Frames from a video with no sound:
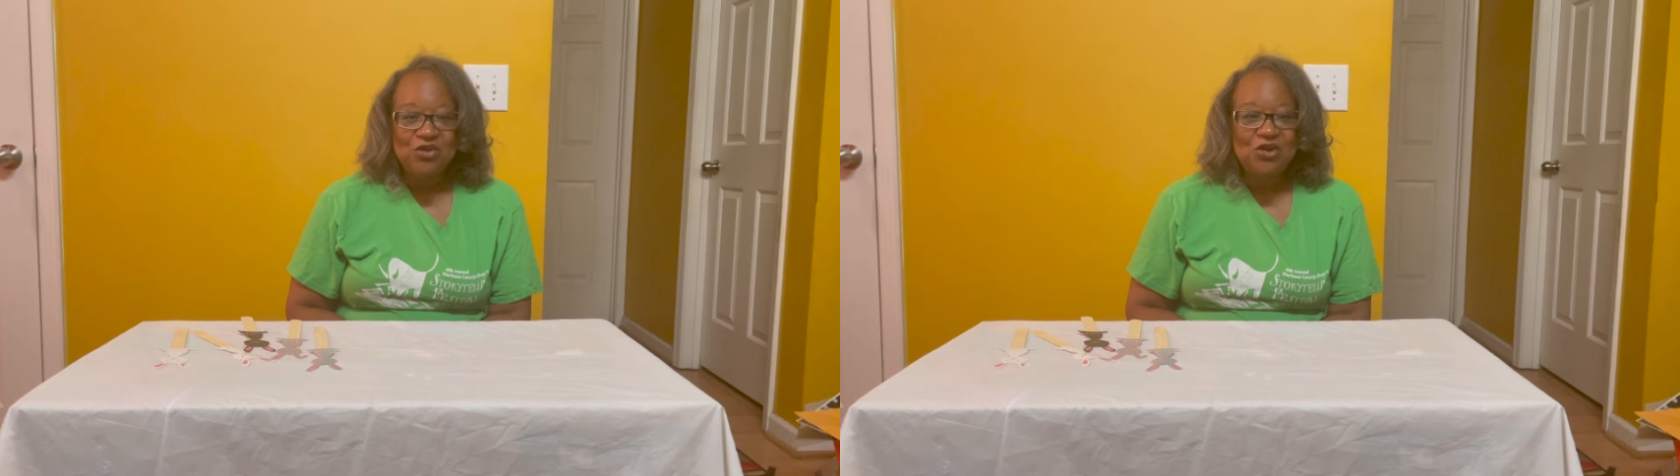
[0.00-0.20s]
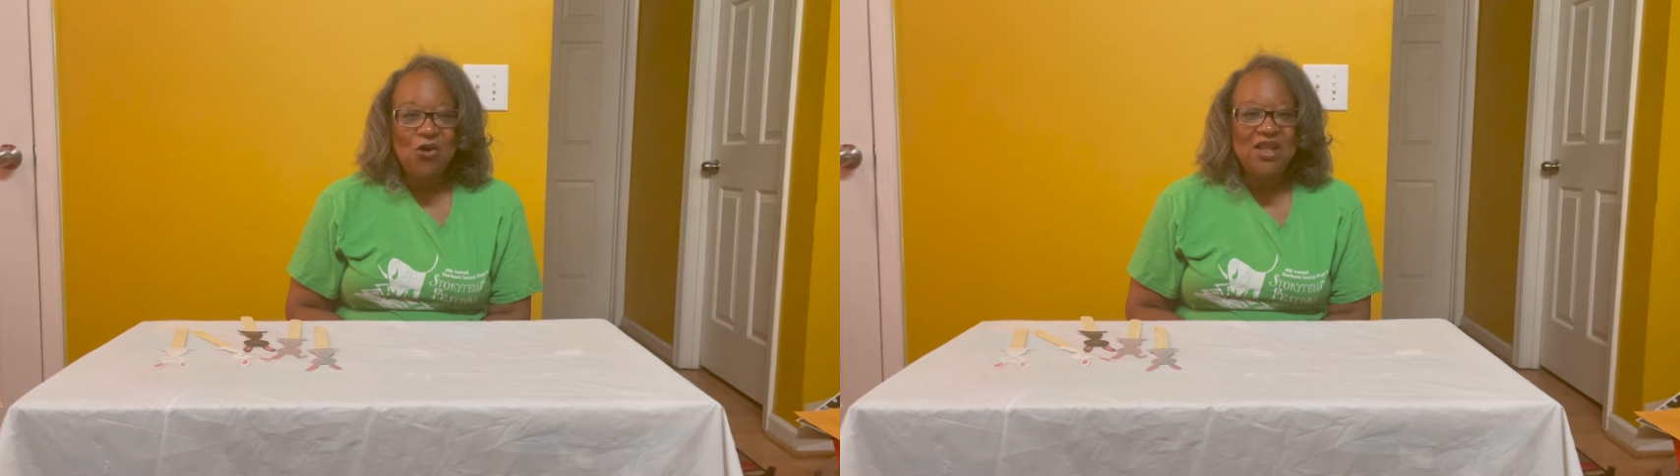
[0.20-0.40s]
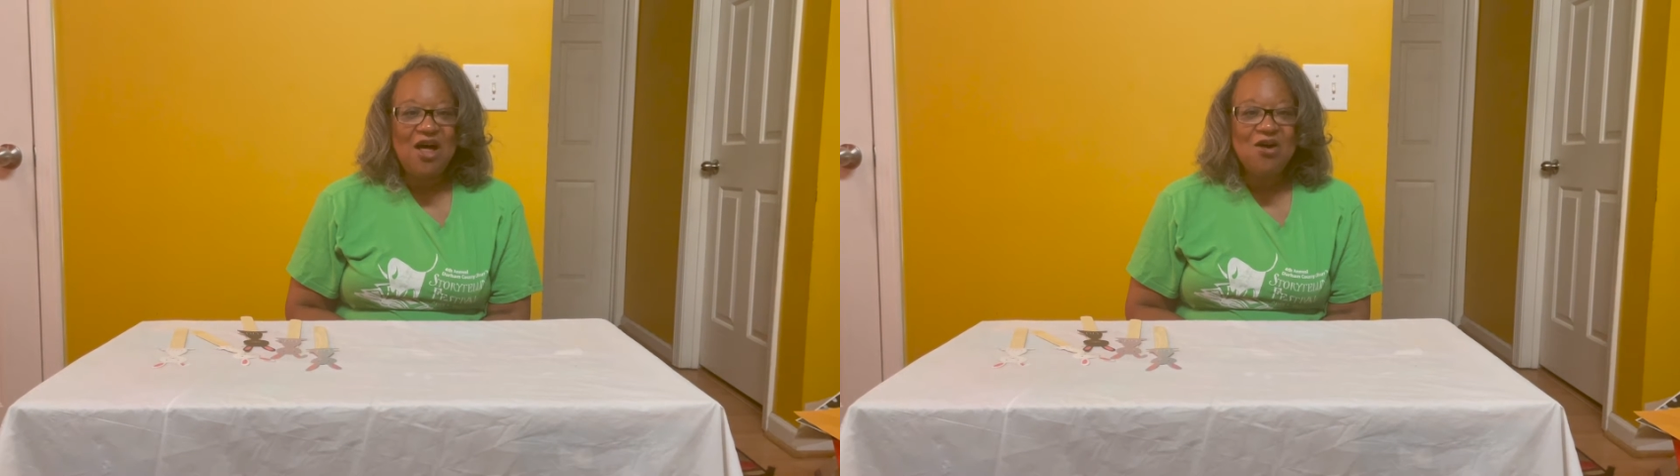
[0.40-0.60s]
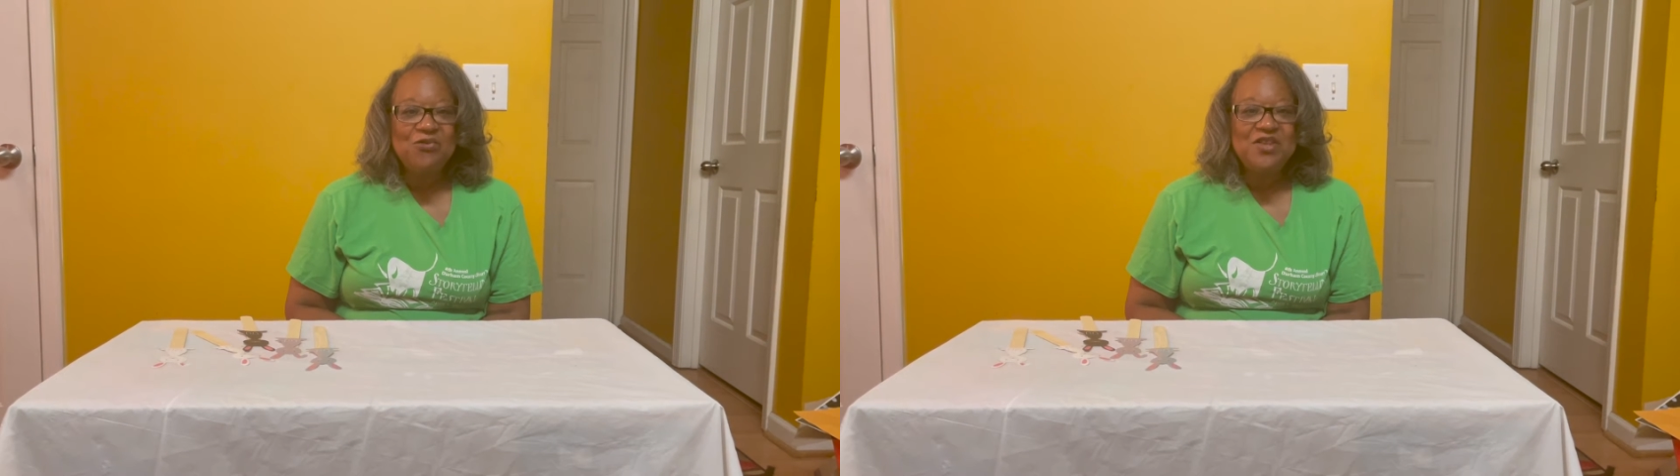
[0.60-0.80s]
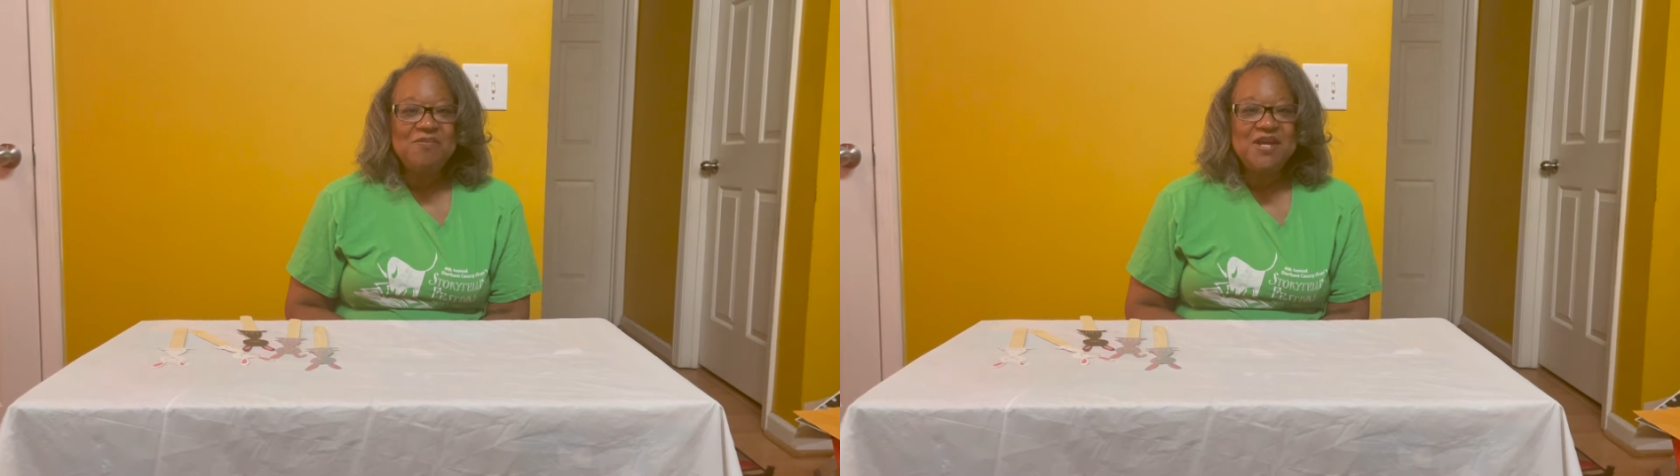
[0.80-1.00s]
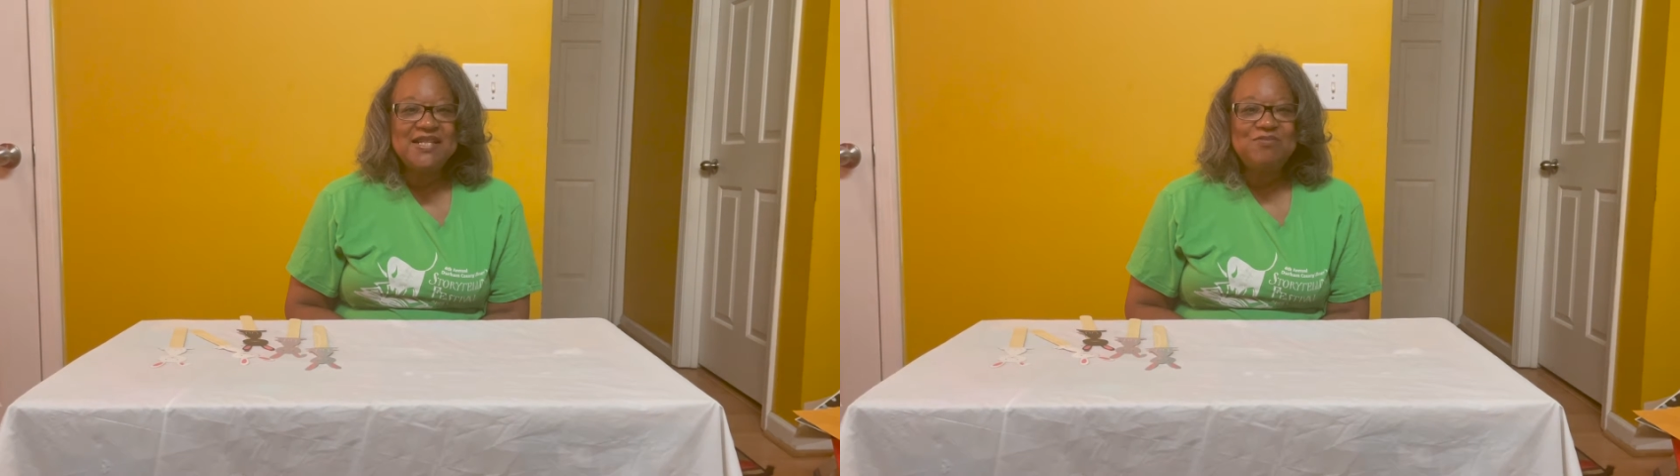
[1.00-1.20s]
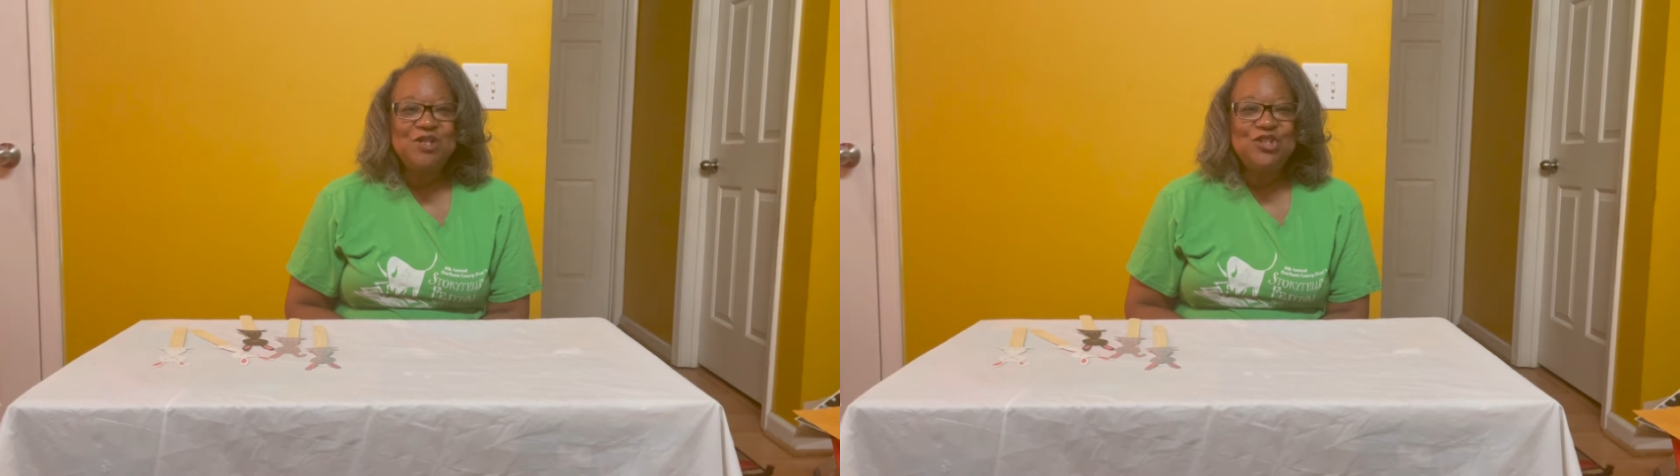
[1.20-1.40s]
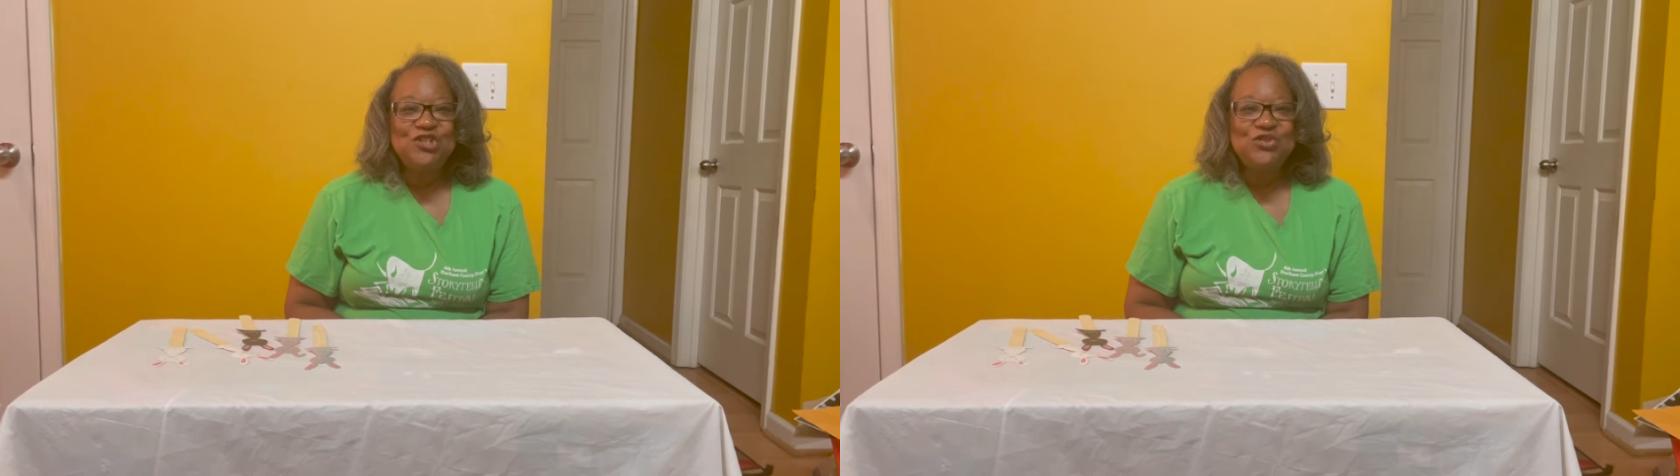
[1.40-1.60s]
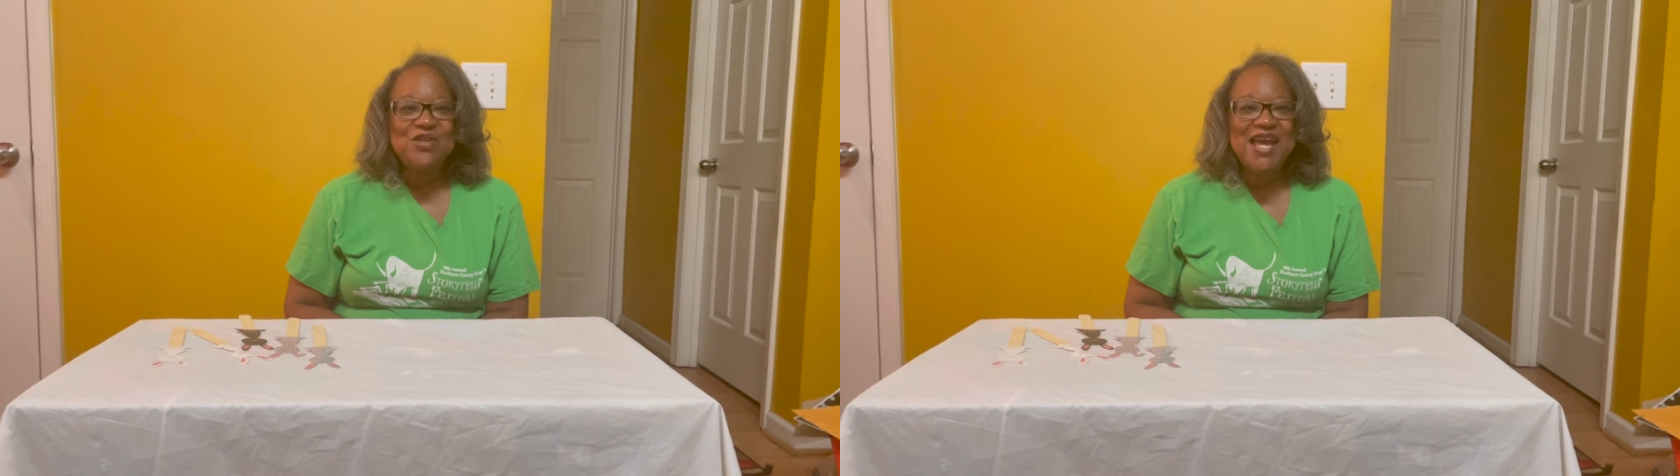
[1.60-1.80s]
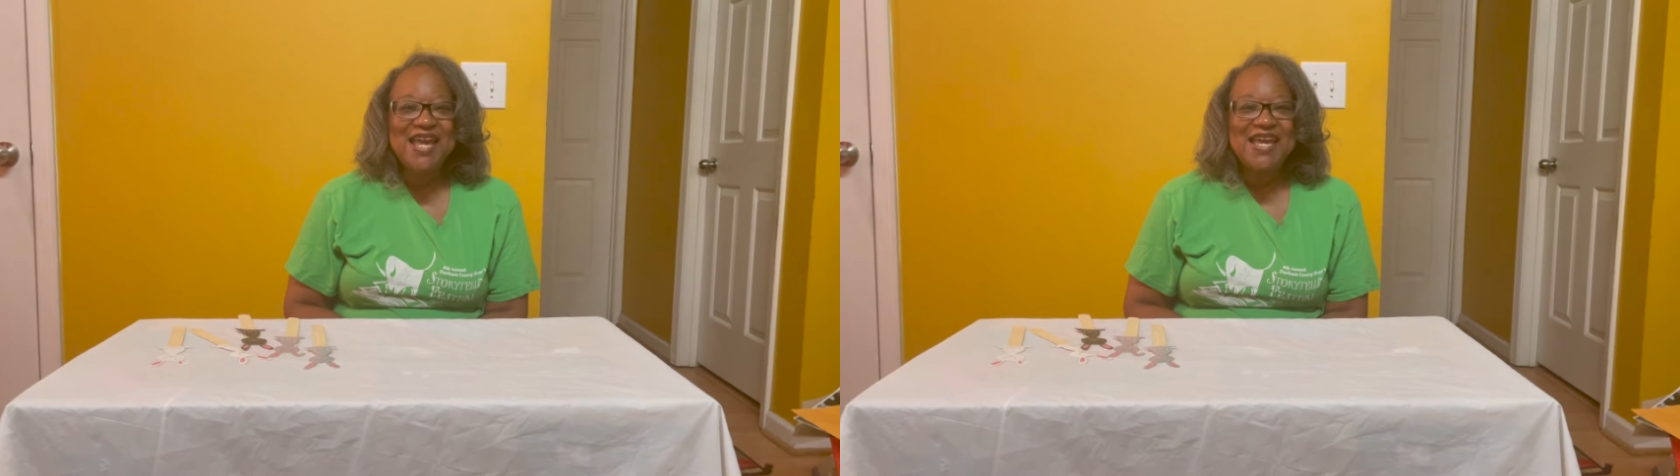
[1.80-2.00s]
Go along with me as much as you
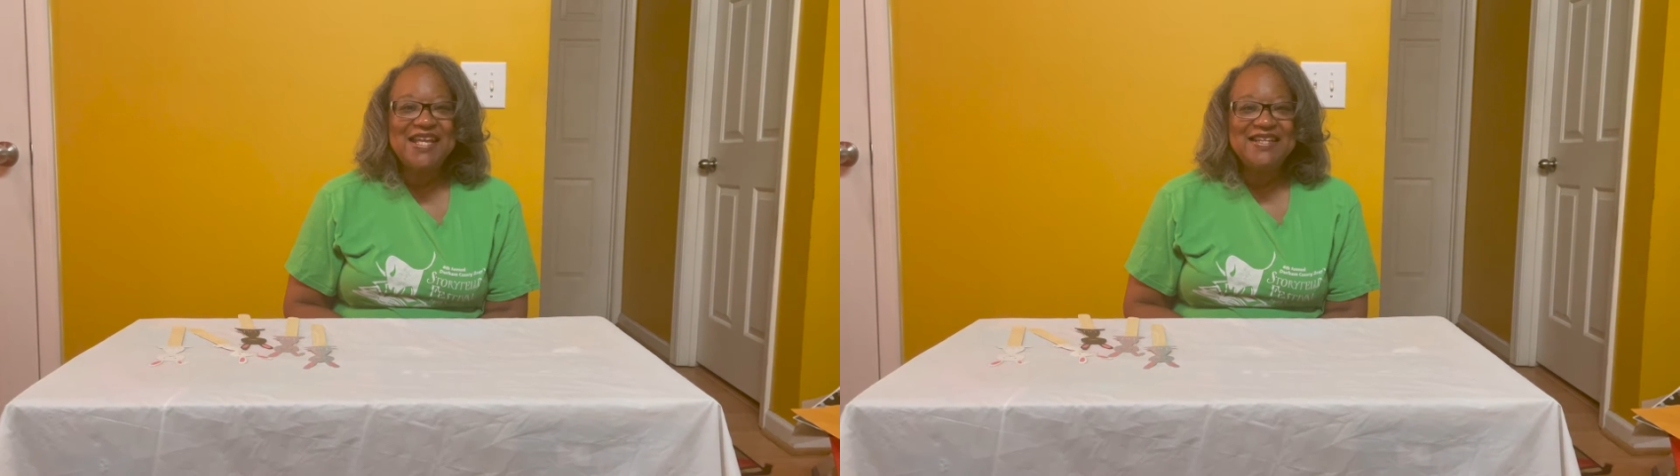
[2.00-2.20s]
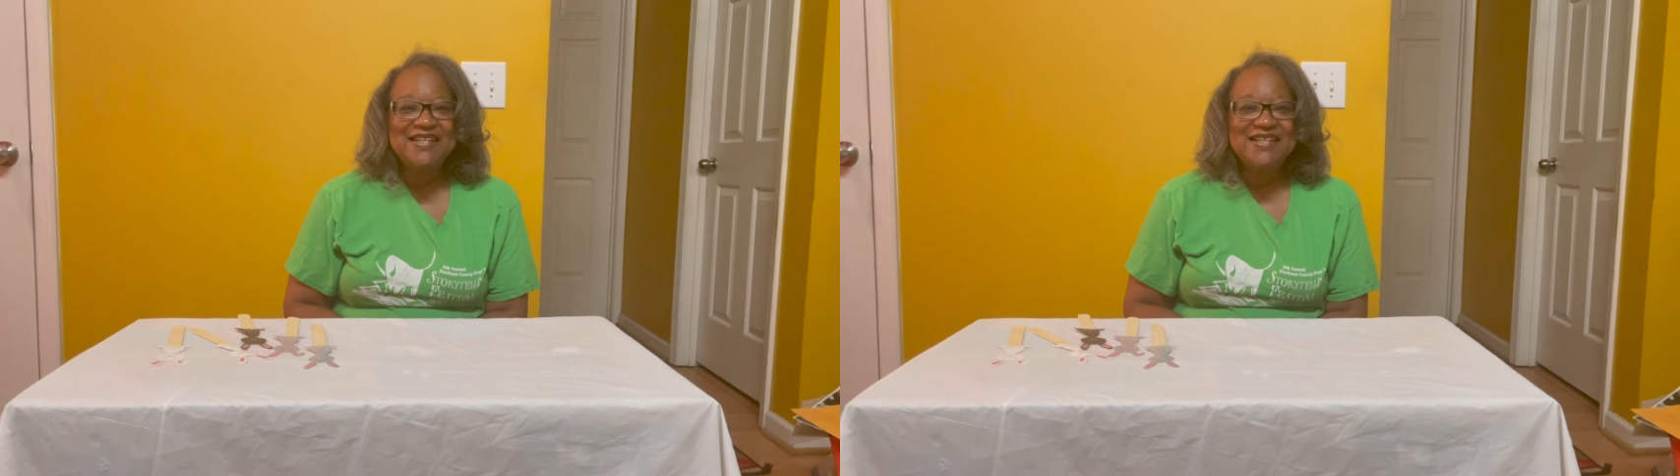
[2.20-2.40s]
can.